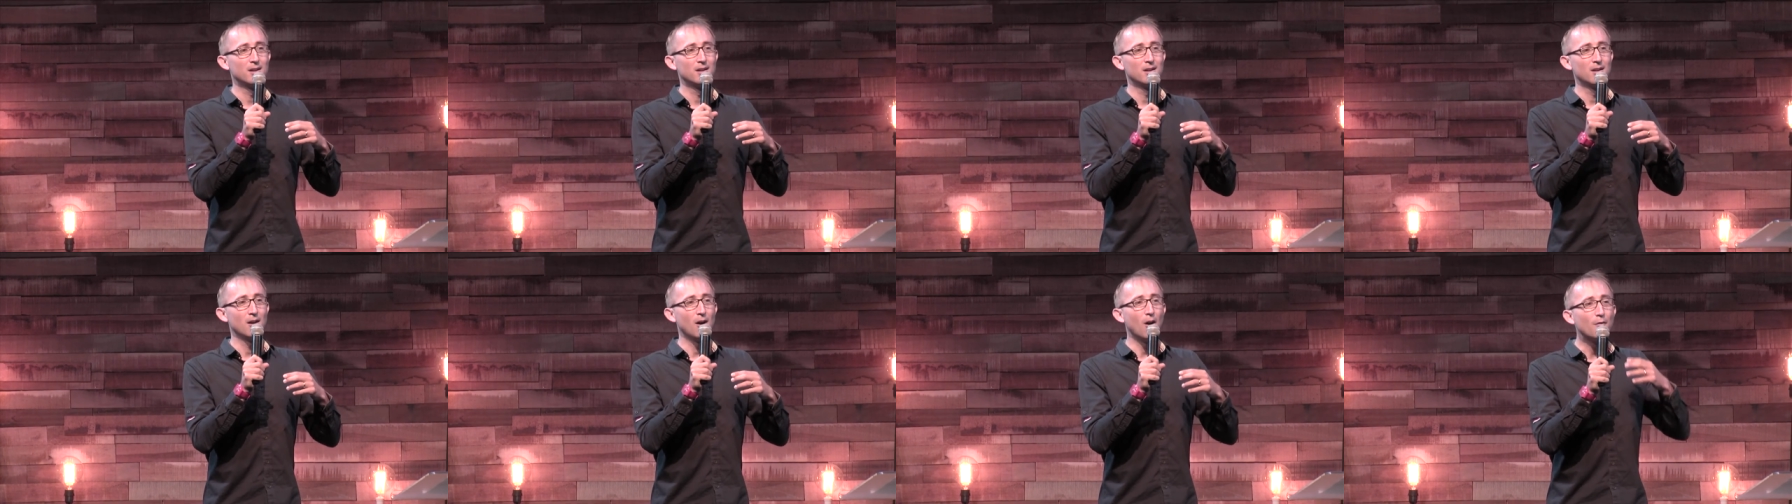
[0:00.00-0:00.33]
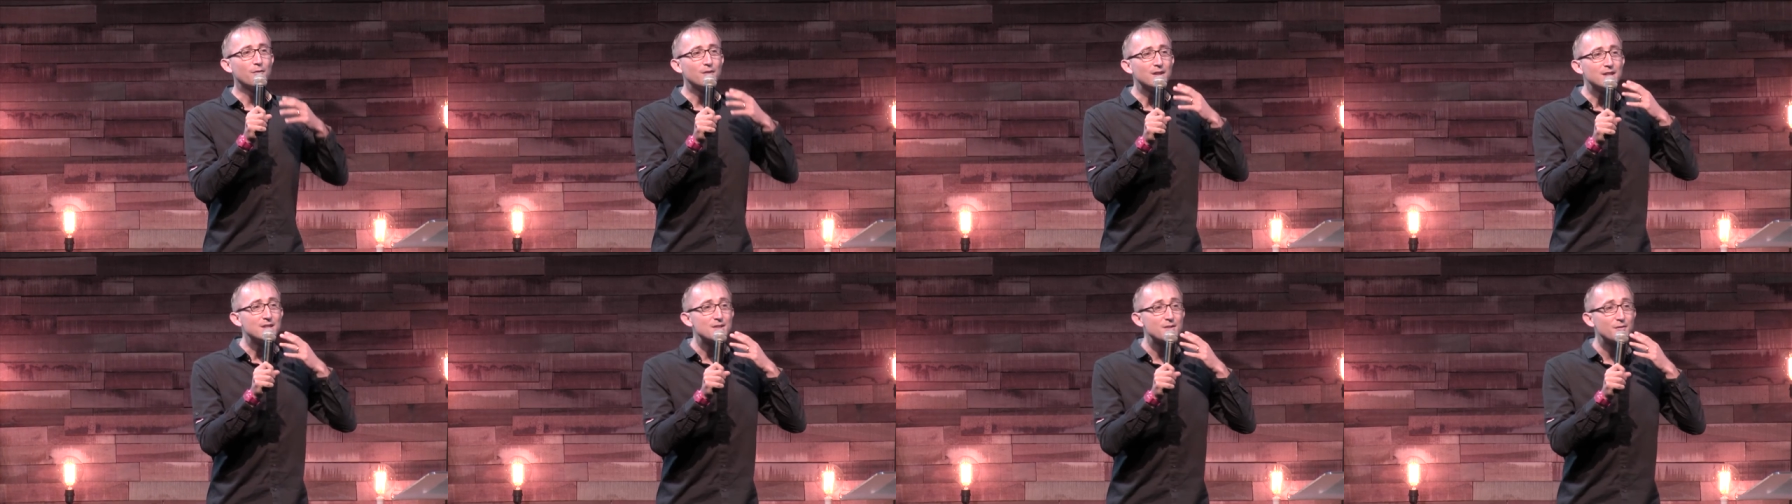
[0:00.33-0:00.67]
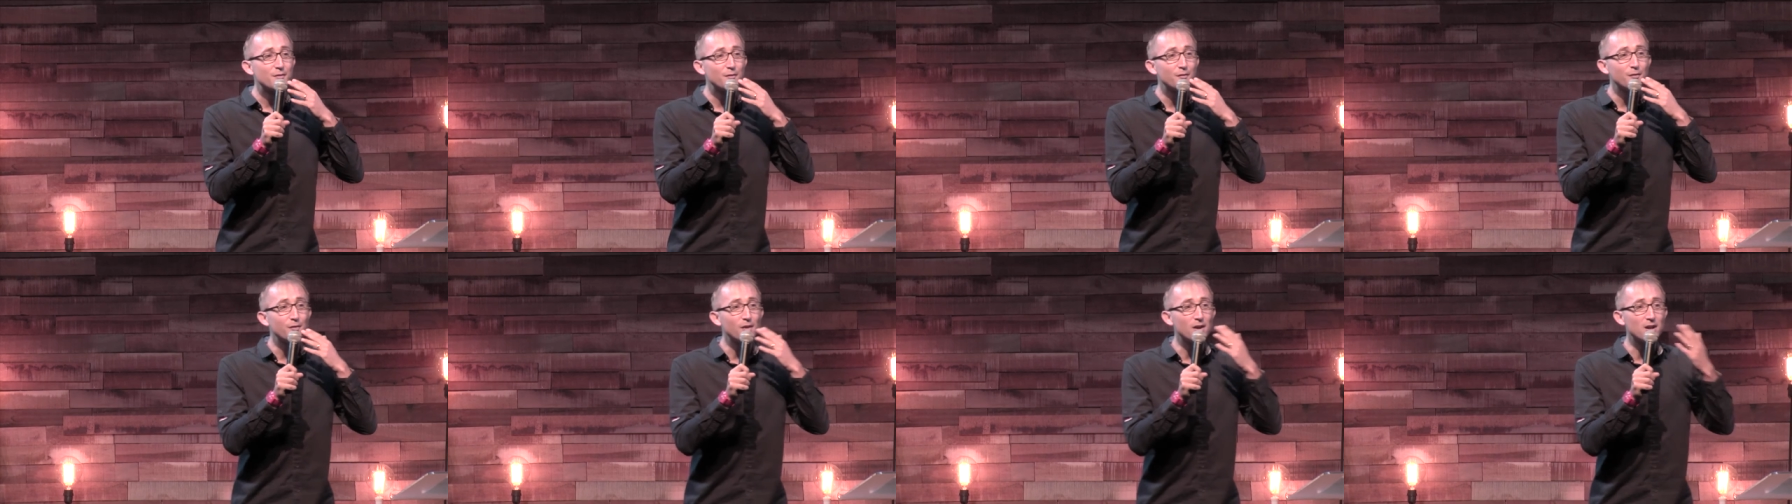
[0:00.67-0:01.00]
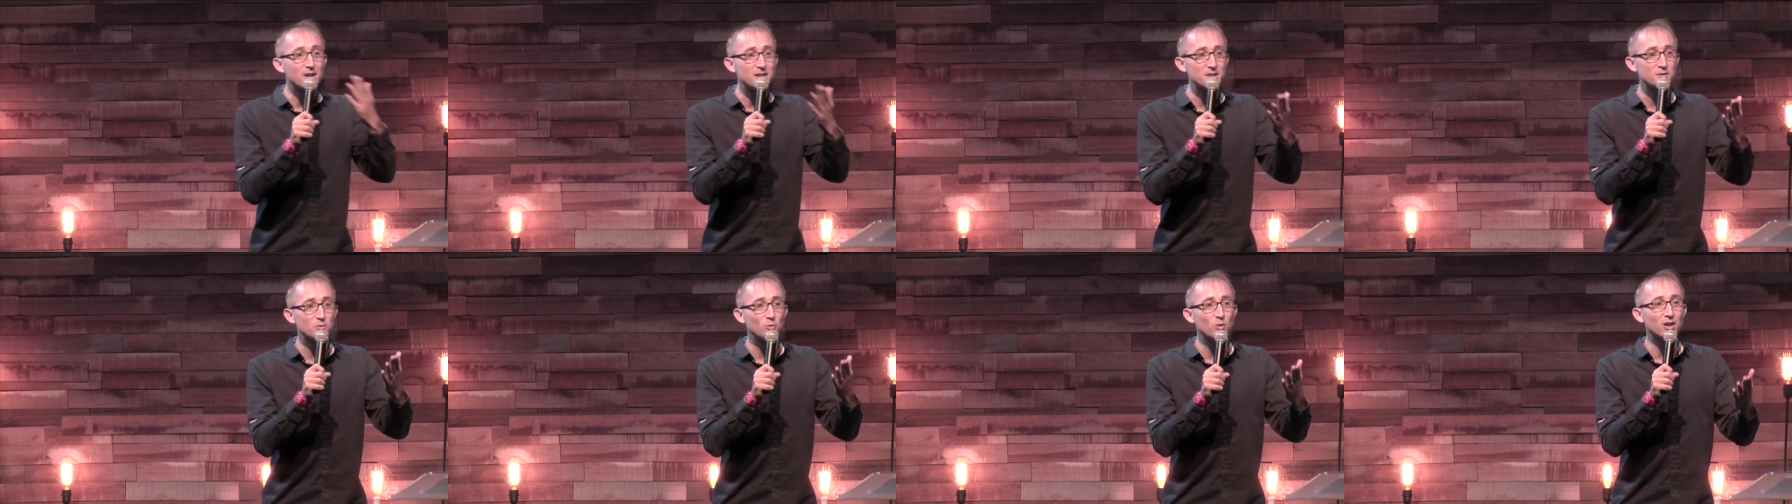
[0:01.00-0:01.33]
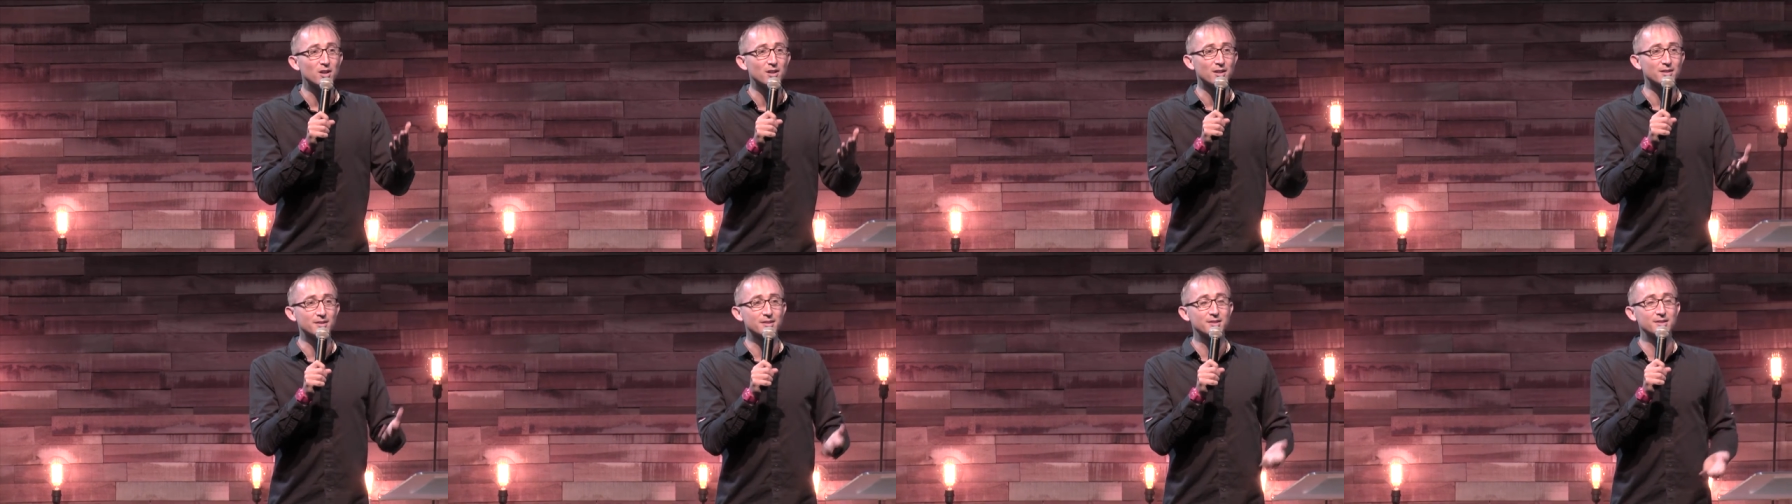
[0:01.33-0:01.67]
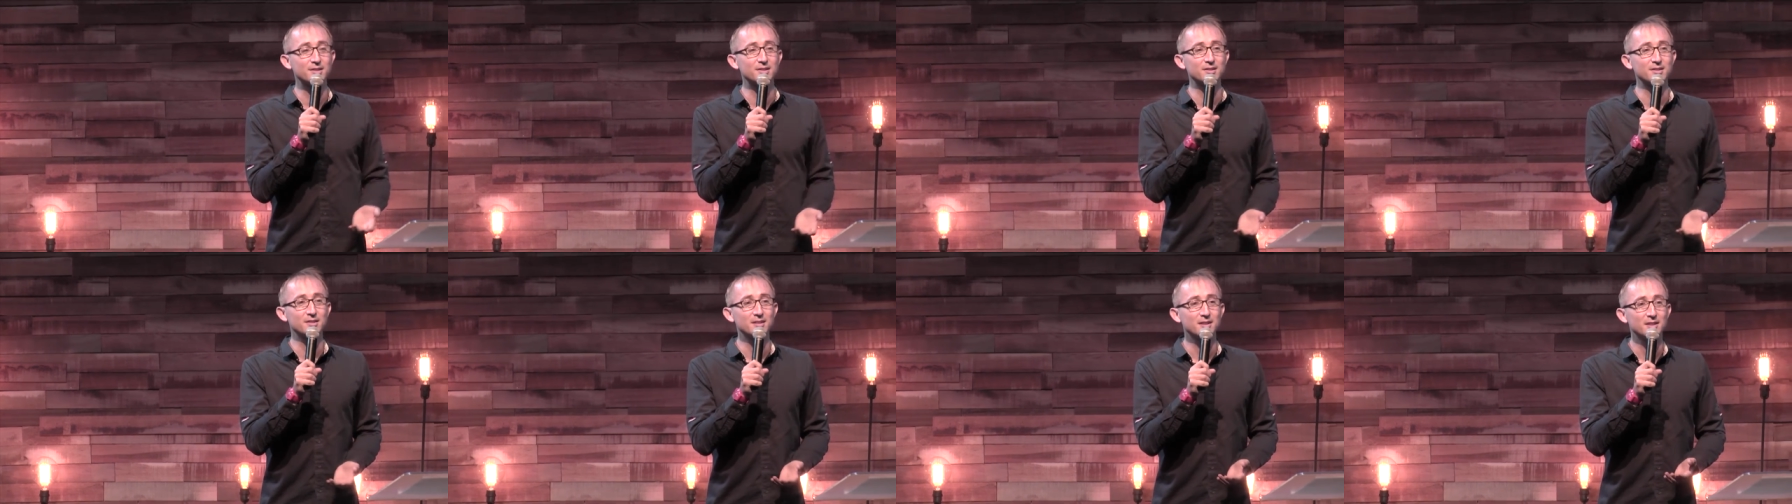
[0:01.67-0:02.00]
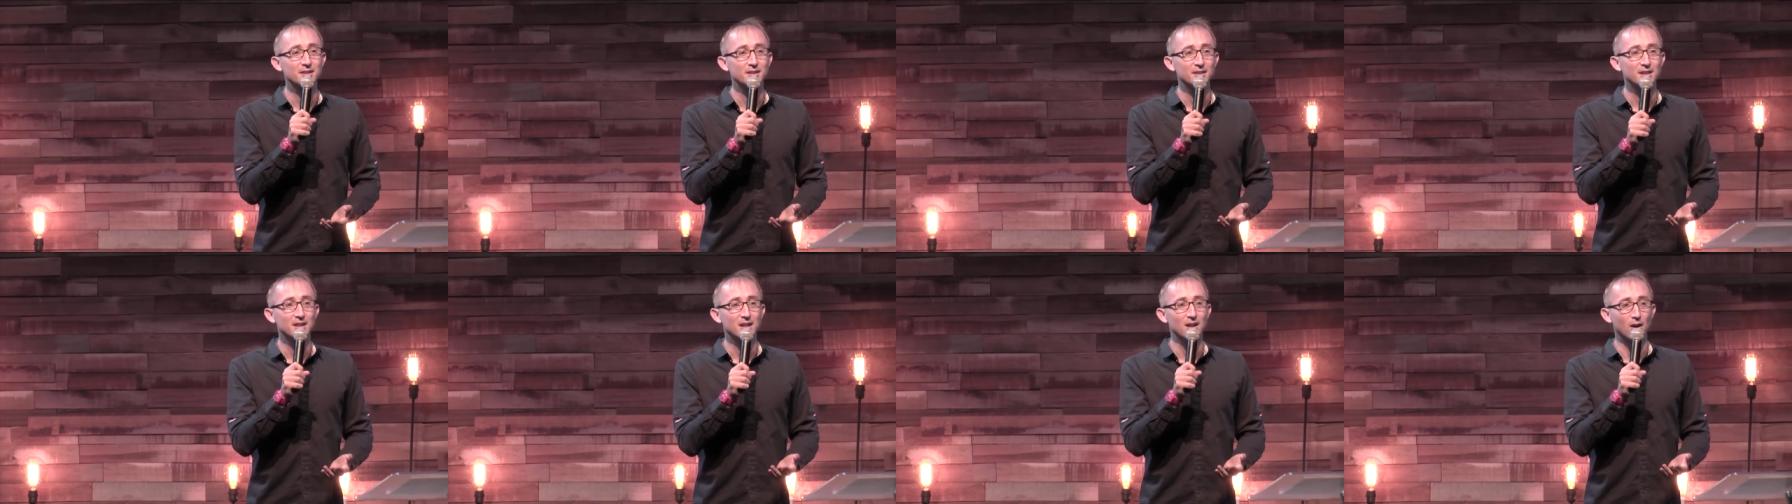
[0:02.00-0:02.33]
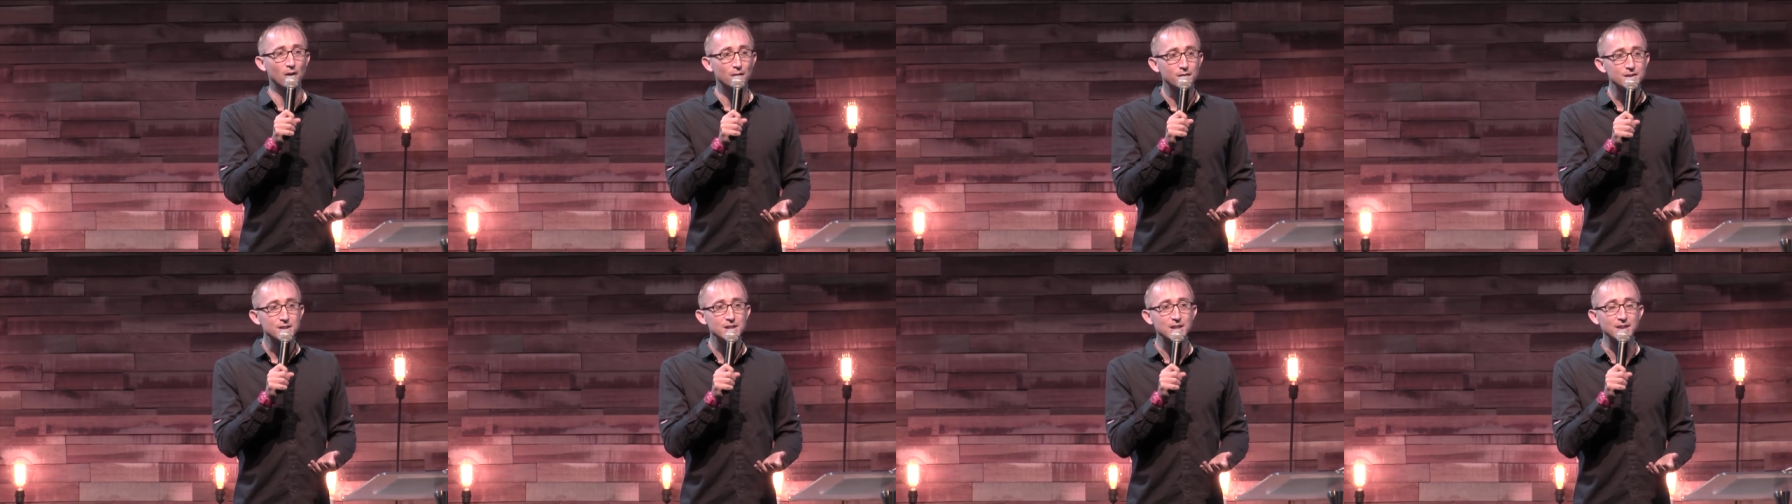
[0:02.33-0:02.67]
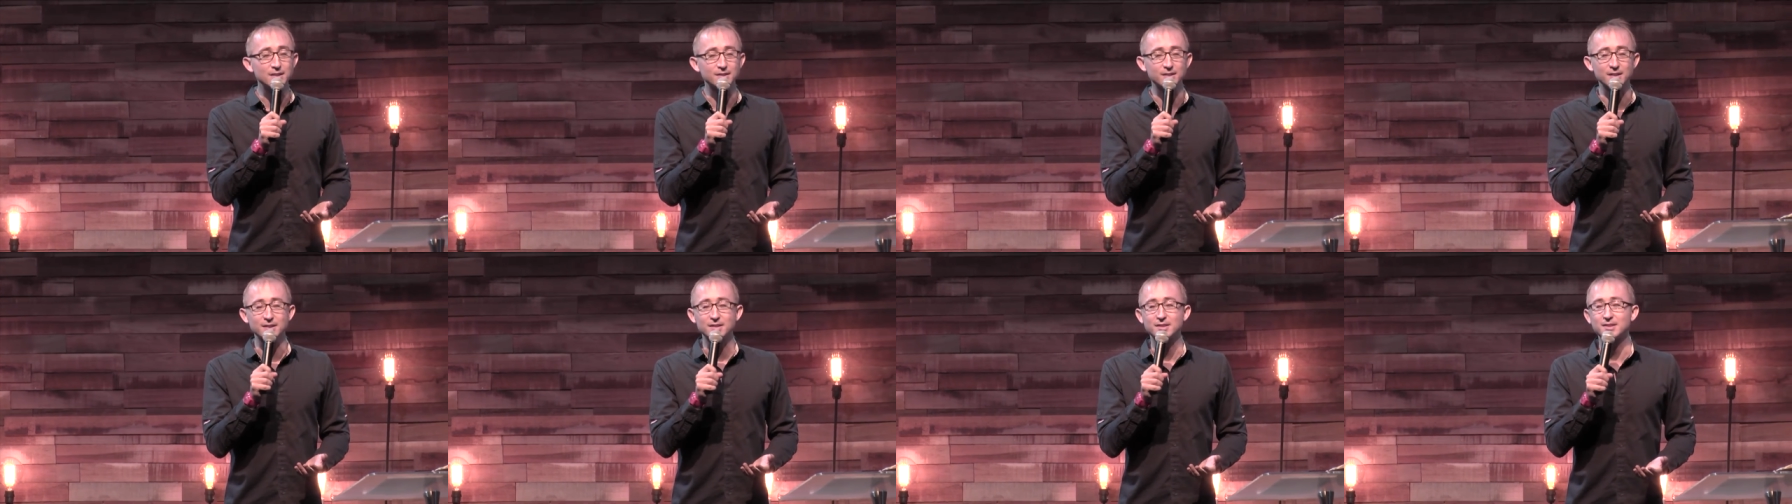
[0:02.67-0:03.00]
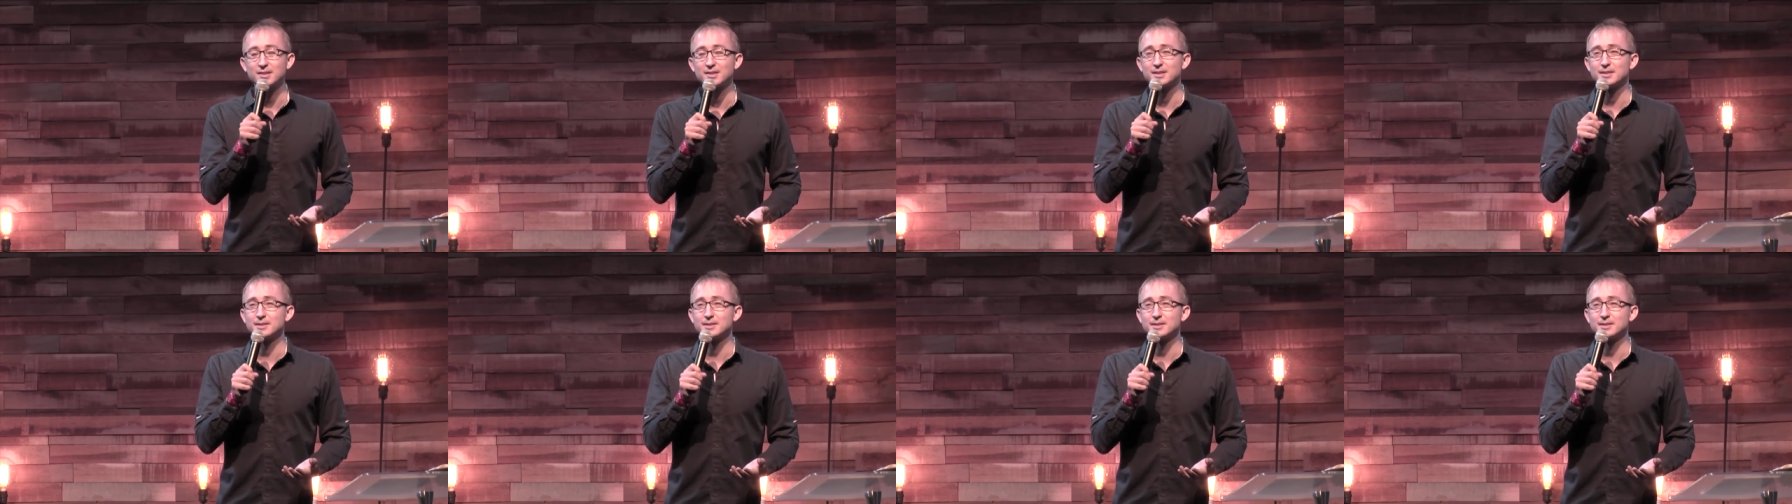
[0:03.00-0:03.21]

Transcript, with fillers: of these first words of Jesus?